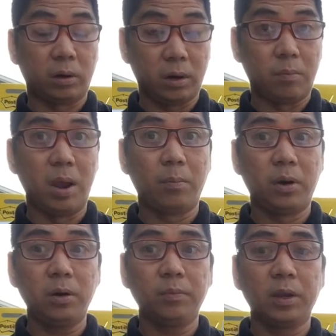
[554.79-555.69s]

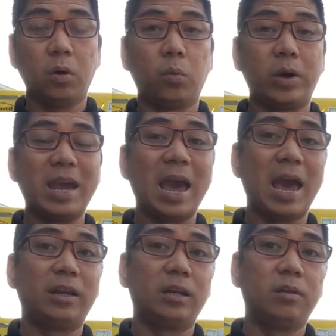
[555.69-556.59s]
Remember, we
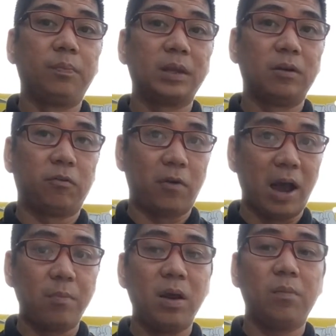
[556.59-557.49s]
added
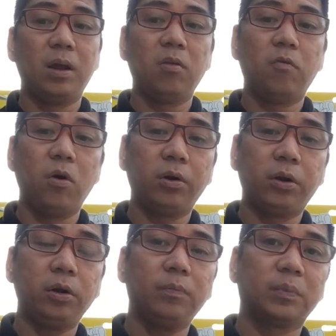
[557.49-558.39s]
5 ml of
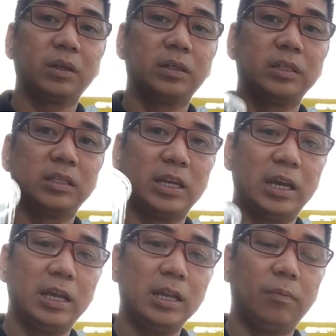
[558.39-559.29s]
water,
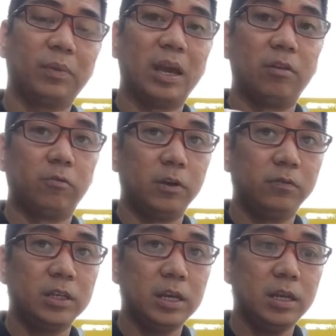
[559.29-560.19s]
10 and
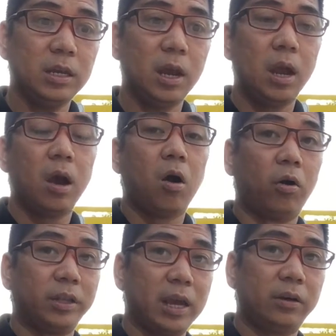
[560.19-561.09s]
15.
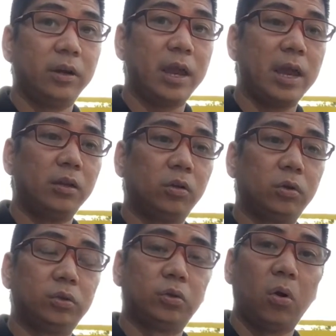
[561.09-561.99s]
On the other hand, in
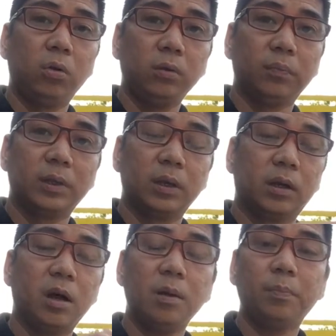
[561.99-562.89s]
control
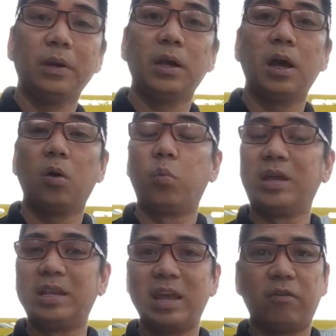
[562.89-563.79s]
cup,
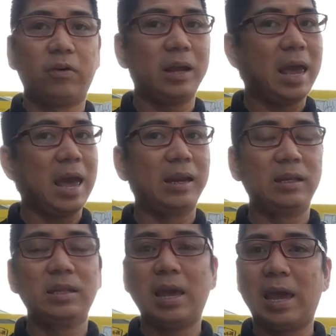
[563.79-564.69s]
we never
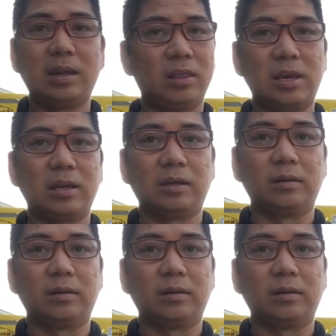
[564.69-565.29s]
added anything,